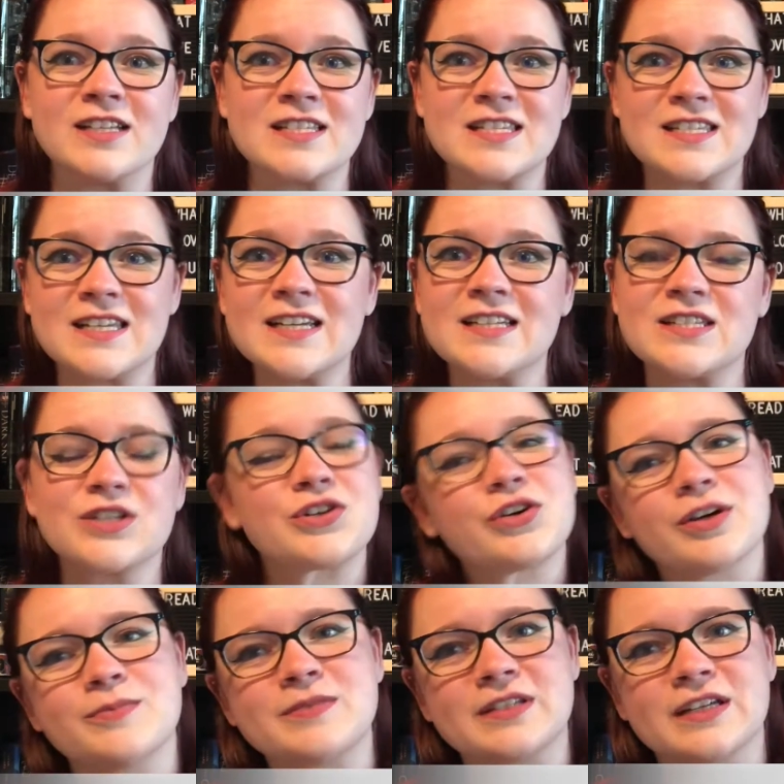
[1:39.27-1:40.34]
Six
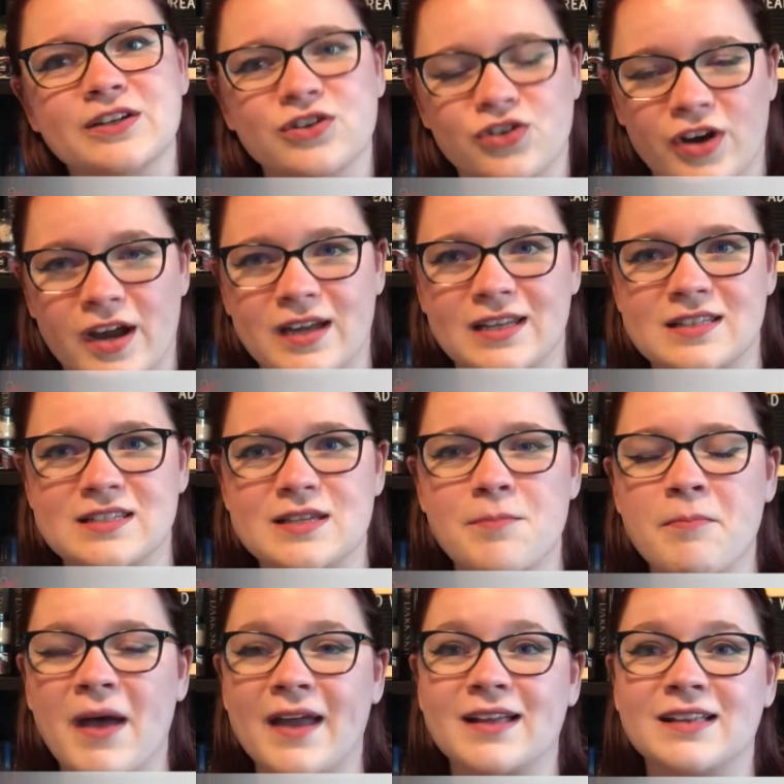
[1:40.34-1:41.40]
Crimson Cranes by